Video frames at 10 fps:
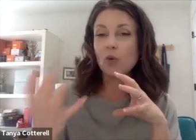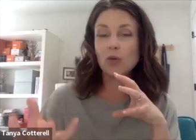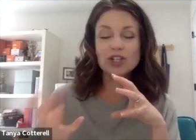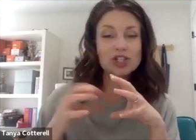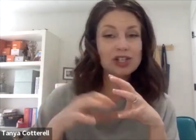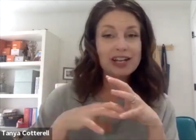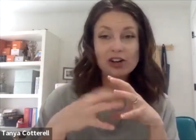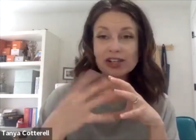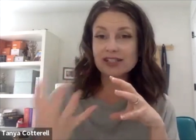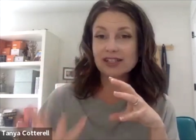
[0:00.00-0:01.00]
which layer
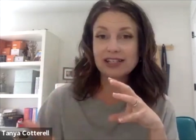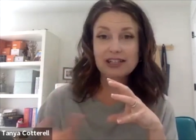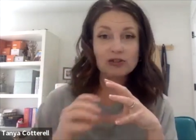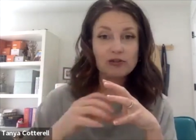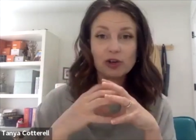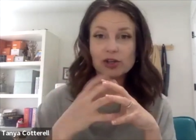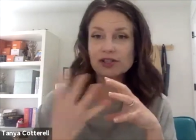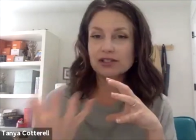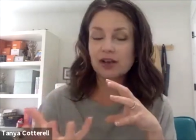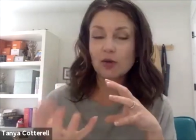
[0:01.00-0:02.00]
it's going to heal
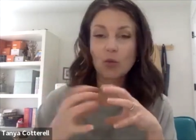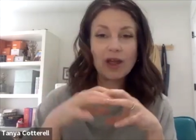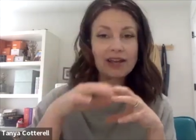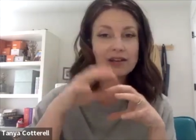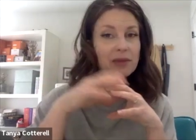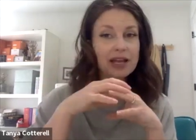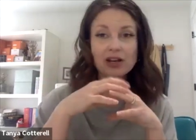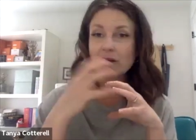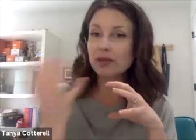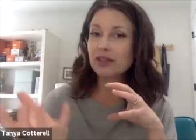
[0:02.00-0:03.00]
first. And weight might
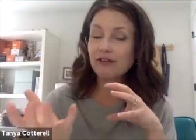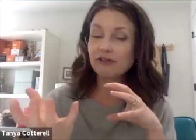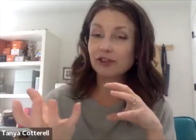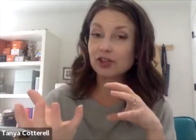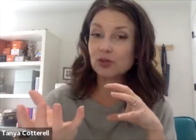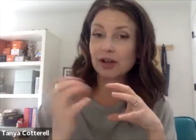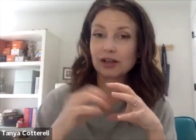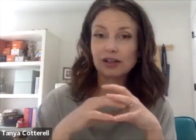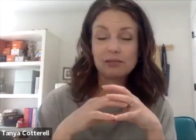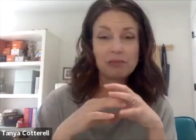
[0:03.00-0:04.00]
not be that first one.
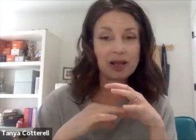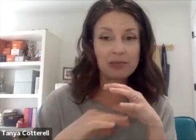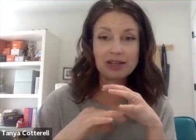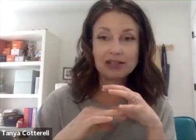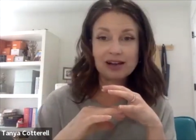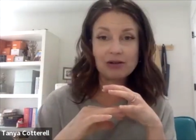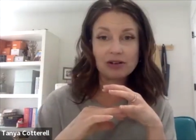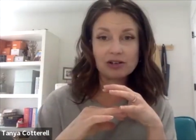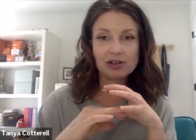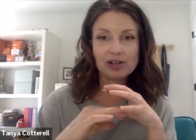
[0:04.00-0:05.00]
It might be down
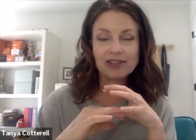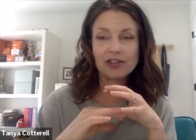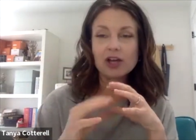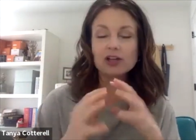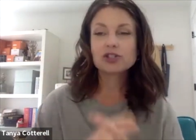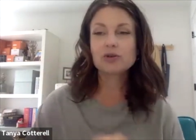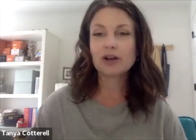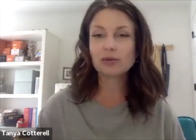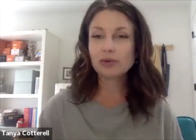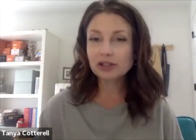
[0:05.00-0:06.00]
underneath. So I
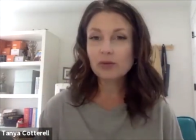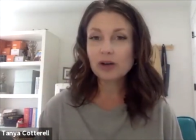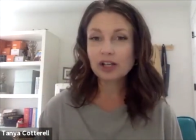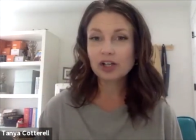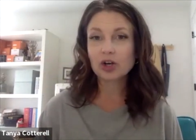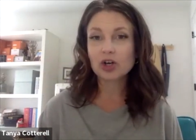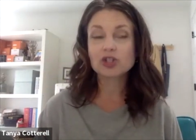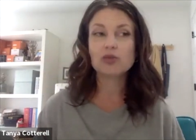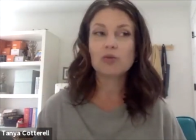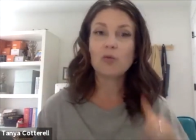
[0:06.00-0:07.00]
really want to encourage
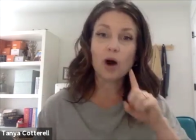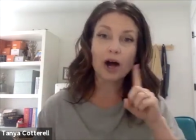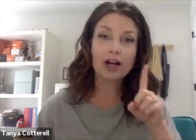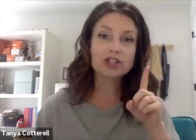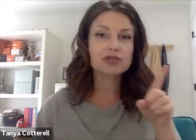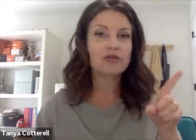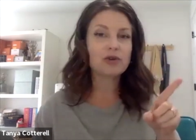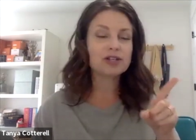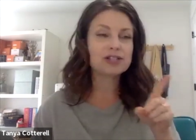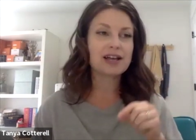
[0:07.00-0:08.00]
you to watch
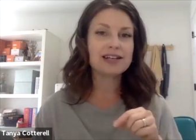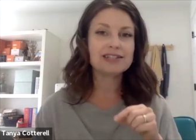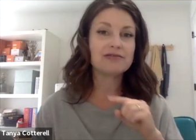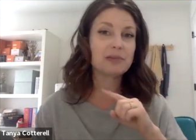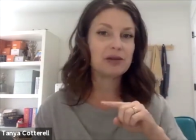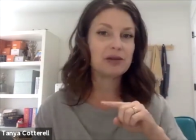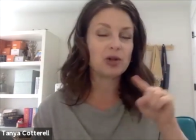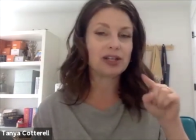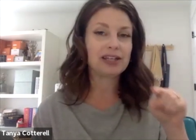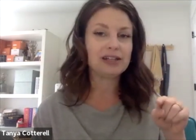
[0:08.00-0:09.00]
for signs of
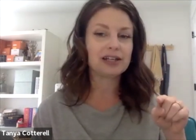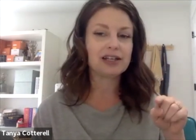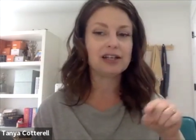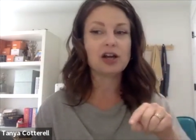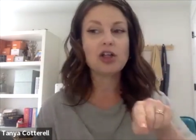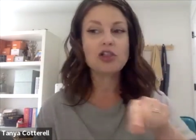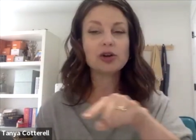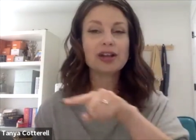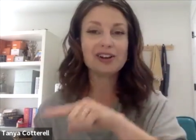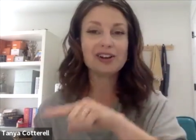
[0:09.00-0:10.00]
metabolic healing in
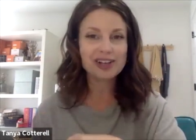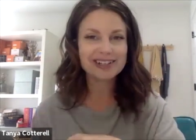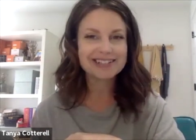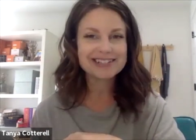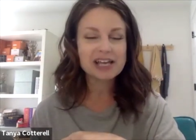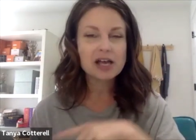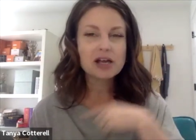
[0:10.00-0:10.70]
other areas,